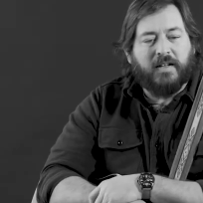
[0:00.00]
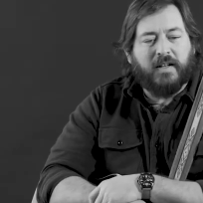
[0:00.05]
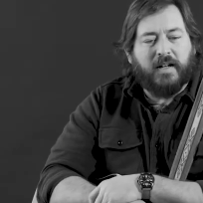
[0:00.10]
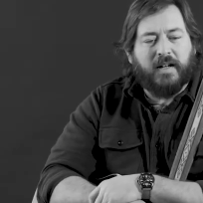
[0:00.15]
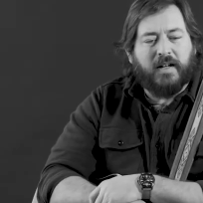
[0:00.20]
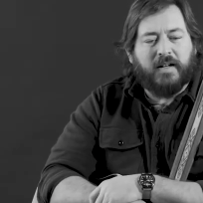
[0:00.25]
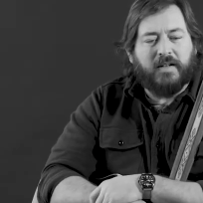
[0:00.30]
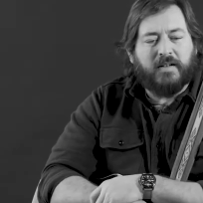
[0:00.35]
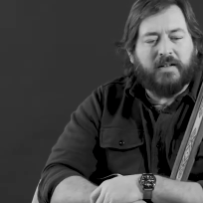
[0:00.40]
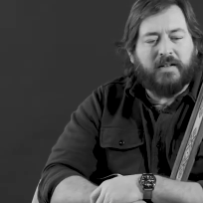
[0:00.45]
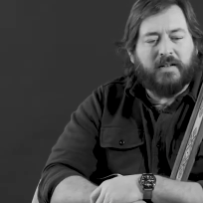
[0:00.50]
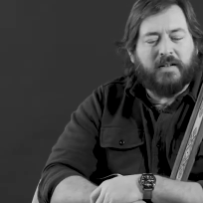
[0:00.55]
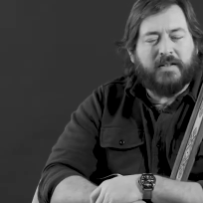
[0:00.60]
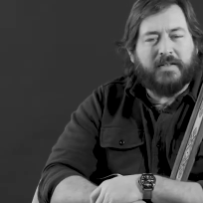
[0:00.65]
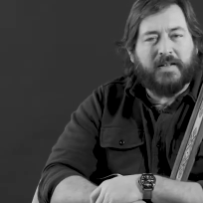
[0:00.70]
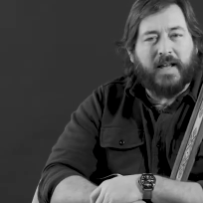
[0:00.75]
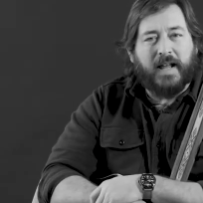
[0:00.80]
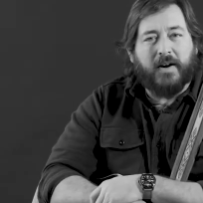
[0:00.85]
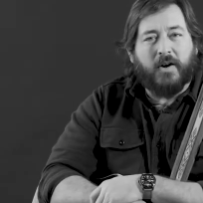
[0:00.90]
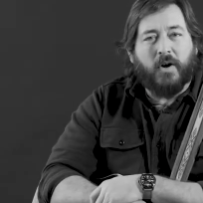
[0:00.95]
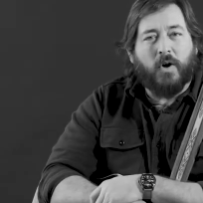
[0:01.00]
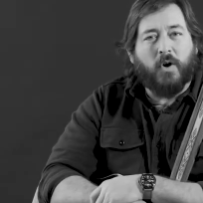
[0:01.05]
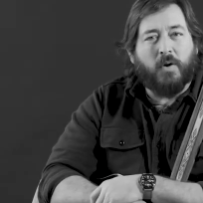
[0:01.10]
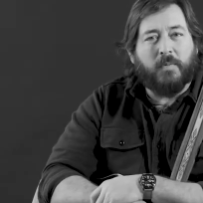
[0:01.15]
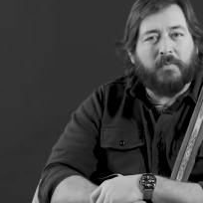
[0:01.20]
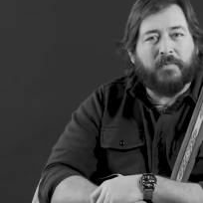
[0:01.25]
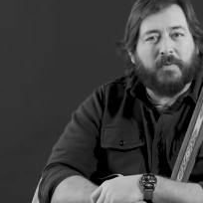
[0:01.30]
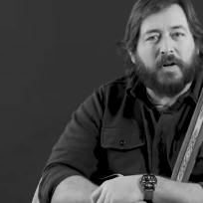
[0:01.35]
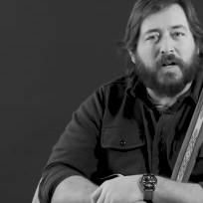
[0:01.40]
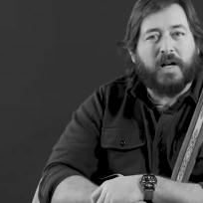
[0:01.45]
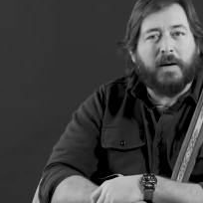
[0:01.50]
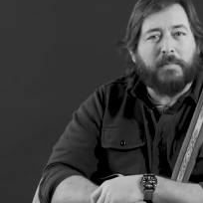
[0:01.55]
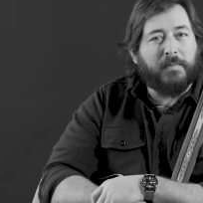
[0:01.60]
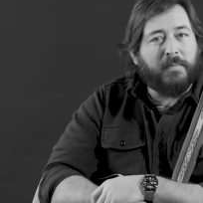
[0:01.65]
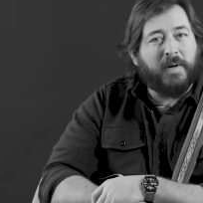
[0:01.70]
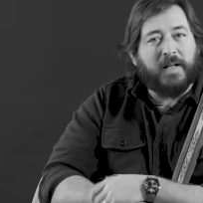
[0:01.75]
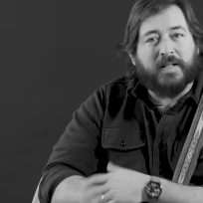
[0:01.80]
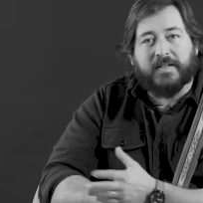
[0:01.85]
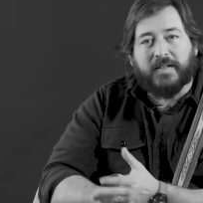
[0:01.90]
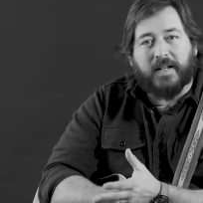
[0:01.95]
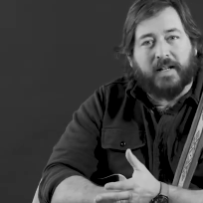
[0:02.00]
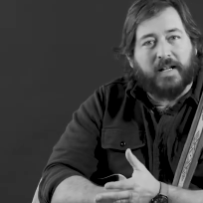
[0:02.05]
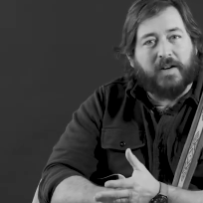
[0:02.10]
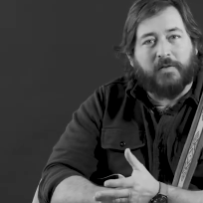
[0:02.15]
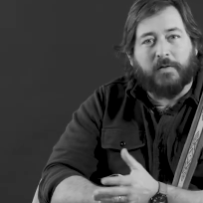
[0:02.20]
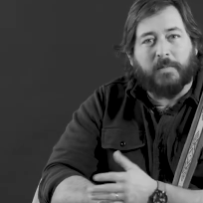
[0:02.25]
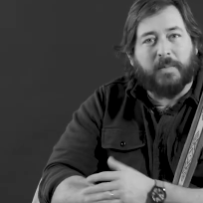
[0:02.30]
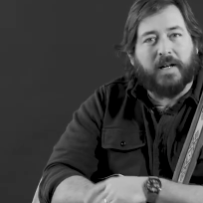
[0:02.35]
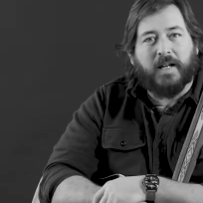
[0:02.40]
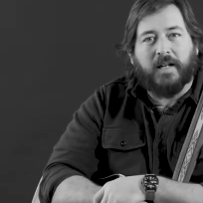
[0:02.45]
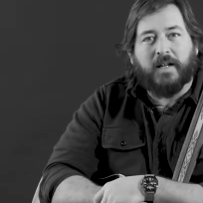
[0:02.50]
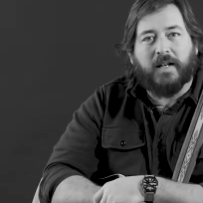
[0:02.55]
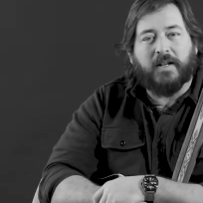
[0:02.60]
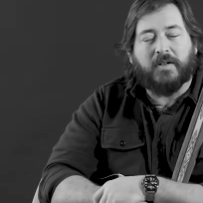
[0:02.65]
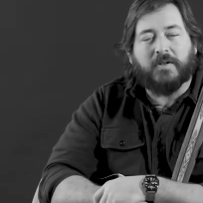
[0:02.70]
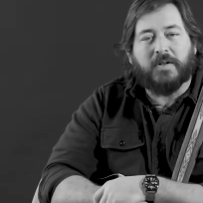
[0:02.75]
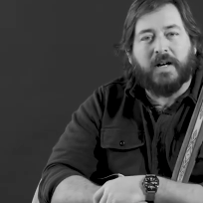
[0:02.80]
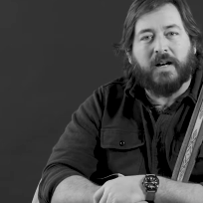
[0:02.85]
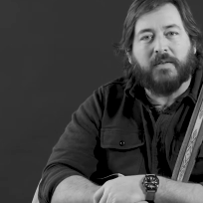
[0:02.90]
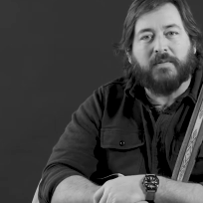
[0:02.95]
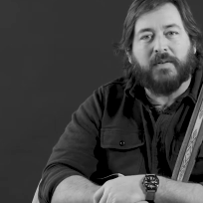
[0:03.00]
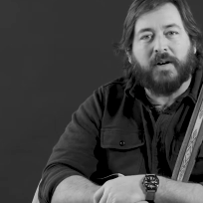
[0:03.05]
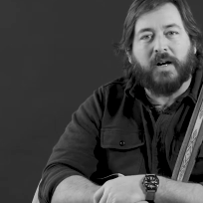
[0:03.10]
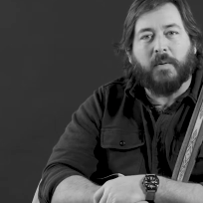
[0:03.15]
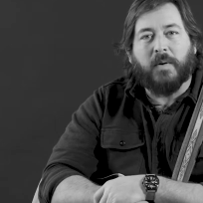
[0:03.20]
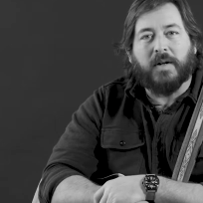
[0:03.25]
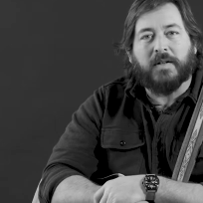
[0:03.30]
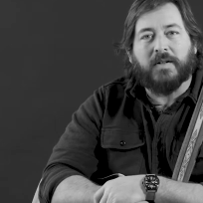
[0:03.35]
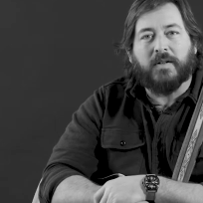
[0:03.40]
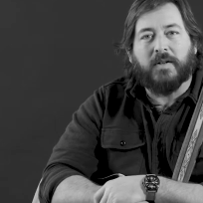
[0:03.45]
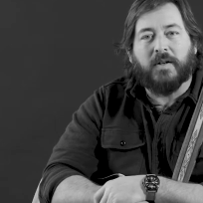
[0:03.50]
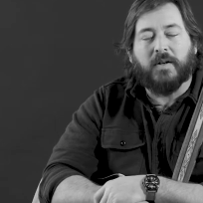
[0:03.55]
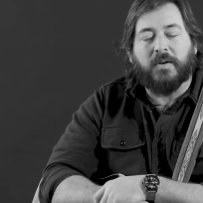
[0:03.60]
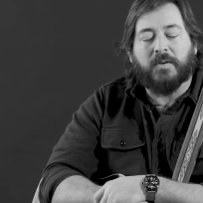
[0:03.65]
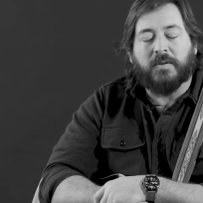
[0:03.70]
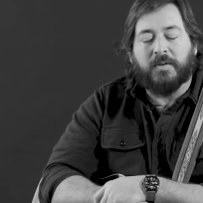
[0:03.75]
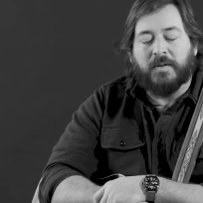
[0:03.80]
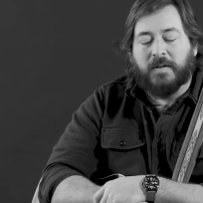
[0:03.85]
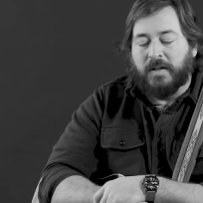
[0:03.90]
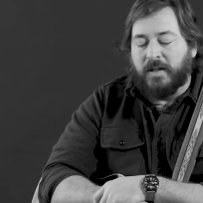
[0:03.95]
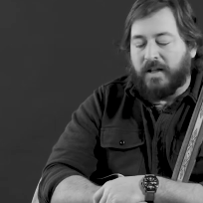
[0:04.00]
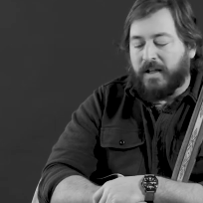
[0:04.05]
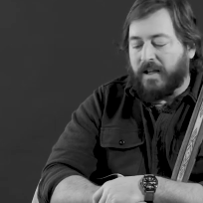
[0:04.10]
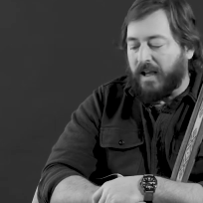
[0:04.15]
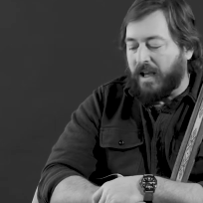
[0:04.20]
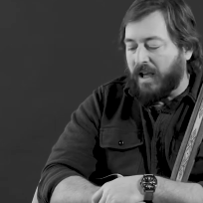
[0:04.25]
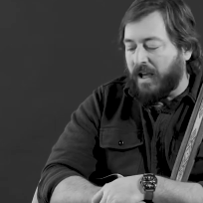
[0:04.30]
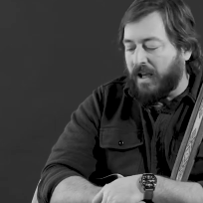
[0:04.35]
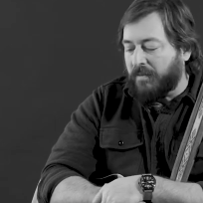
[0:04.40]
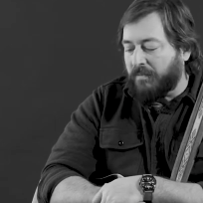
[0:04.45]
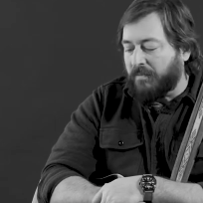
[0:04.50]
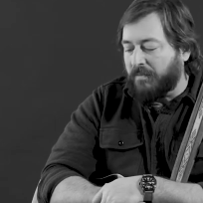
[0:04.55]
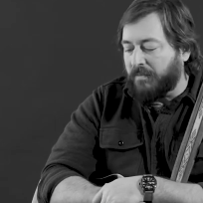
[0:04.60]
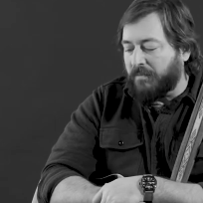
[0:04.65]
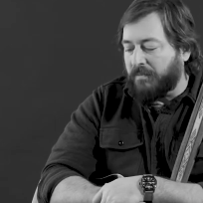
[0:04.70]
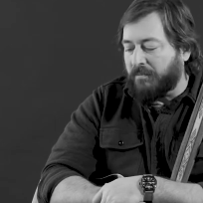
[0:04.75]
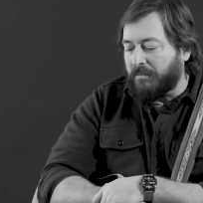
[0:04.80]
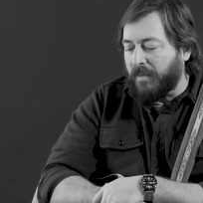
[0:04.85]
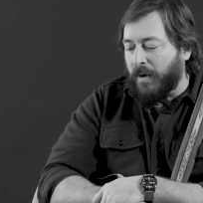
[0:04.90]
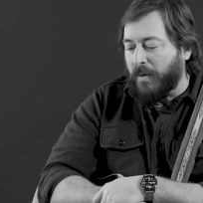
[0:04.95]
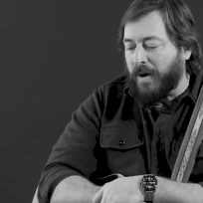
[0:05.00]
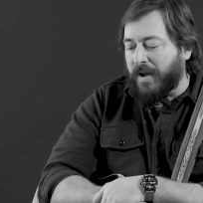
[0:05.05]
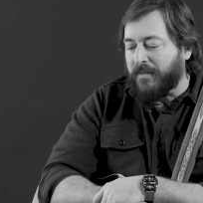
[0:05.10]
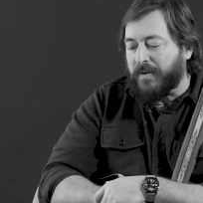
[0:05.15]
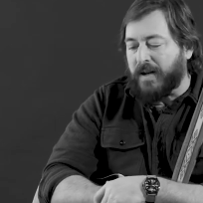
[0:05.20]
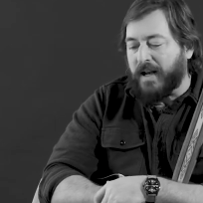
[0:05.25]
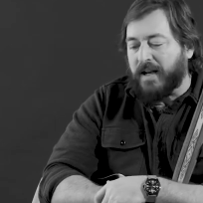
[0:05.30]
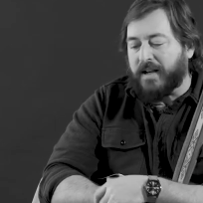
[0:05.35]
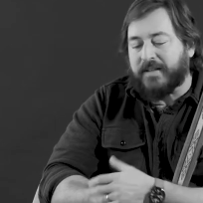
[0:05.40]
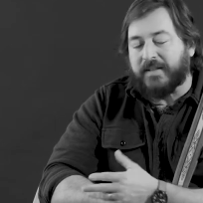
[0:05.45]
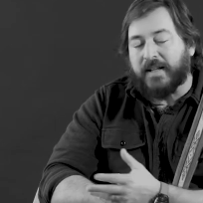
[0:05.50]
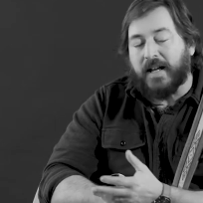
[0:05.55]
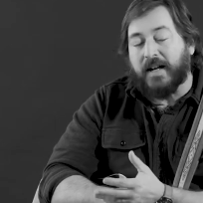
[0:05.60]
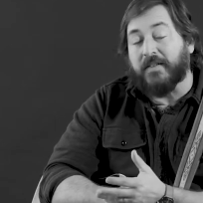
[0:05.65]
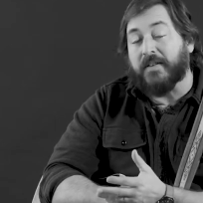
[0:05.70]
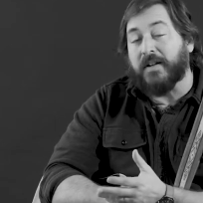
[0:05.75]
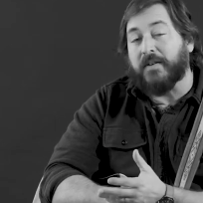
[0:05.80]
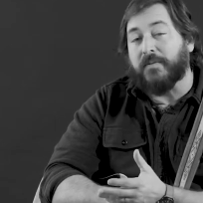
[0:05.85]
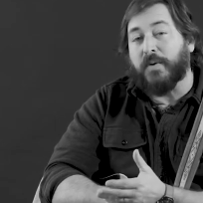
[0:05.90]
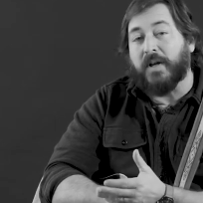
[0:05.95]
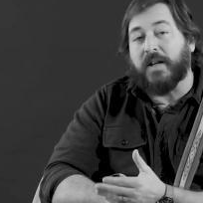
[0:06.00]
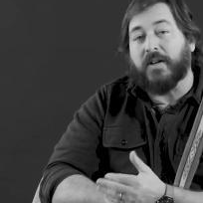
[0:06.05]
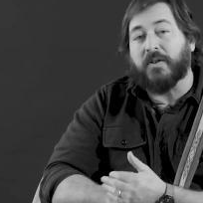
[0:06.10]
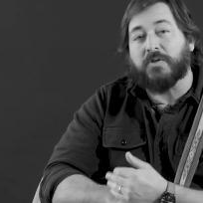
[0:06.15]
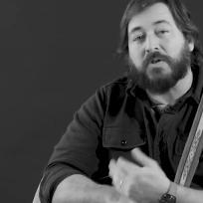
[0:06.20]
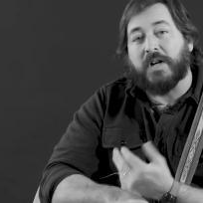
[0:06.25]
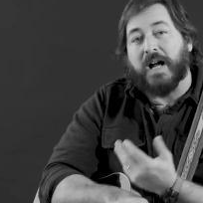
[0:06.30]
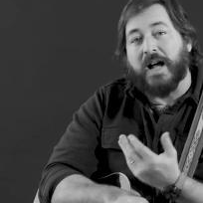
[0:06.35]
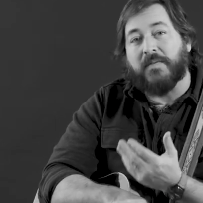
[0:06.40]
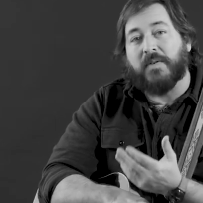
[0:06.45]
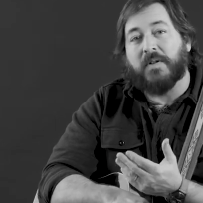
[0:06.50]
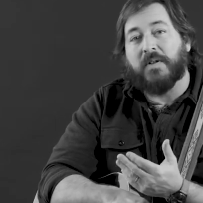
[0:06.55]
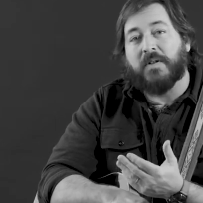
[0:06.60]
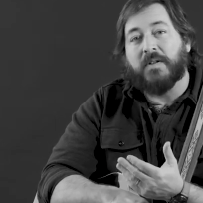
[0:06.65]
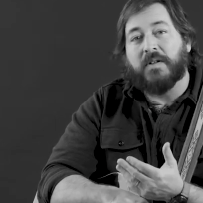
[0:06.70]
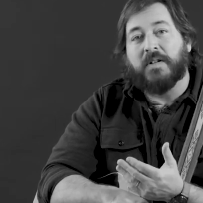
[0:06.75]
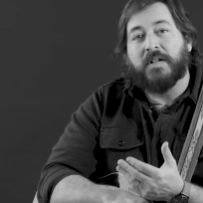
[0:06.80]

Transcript: sat at home for a couple months like everybody did, trying to figure out what to do. And my wife and I decided that if we could travel